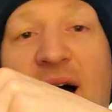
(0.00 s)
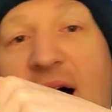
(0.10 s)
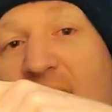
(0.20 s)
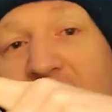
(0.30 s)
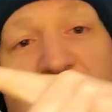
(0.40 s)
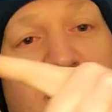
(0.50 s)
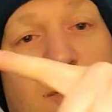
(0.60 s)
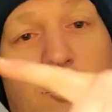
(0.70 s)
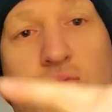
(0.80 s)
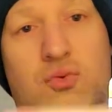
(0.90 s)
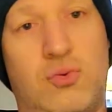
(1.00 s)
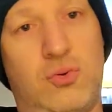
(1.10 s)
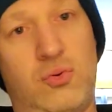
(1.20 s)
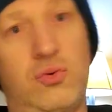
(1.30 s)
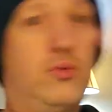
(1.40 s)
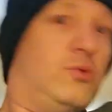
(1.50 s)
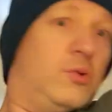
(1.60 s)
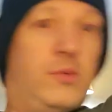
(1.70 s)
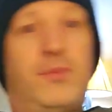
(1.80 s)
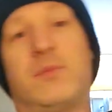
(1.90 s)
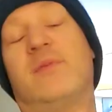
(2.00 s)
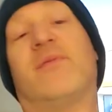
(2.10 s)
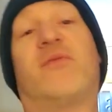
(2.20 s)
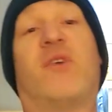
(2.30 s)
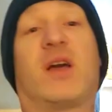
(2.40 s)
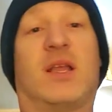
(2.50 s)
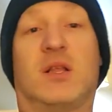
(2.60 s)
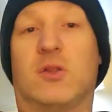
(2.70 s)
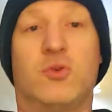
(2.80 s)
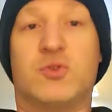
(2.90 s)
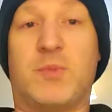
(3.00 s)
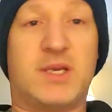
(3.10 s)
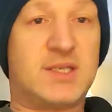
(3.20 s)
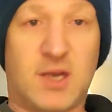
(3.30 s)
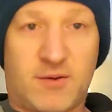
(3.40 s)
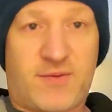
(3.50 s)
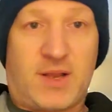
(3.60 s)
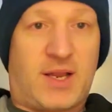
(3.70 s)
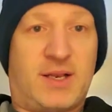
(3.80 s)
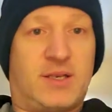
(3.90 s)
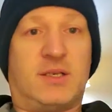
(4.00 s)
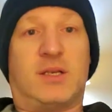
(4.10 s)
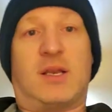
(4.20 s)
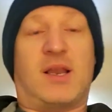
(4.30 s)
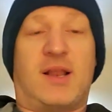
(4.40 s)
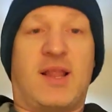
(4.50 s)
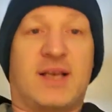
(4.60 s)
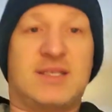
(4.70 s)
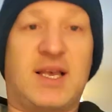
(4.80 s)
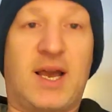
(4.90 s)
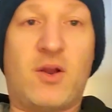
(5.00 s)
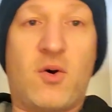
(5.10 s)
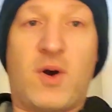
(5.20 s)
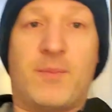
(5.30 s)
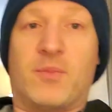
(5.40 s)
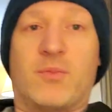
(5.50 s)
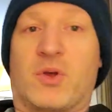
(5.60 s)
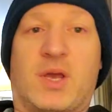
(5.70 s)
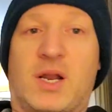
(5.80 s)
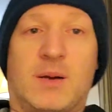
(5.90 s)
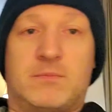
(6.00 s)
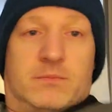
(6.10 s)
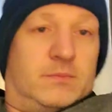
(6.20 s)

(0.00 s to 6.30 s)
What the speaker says: I will fucking lose myself in it. And next thing I know, I'm looking up,